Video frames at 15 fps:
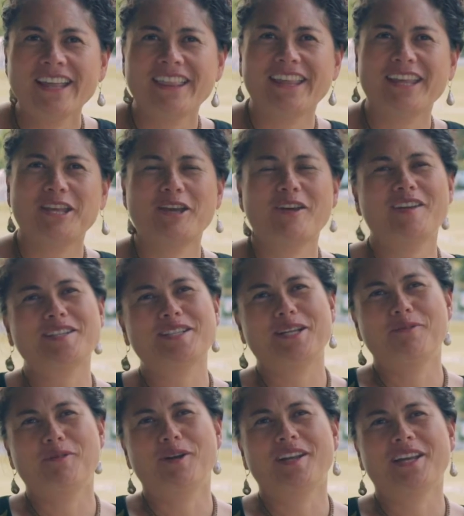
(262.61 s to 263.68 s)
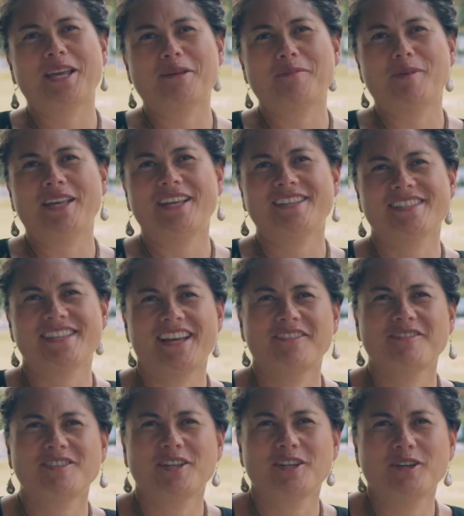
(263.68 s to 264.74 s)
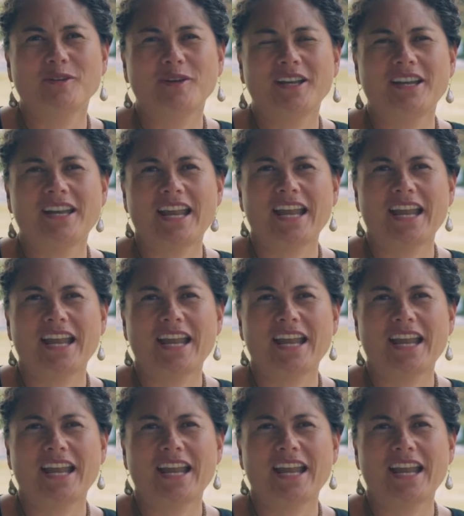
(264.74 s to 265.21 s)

that you actually want to commit yourself to and,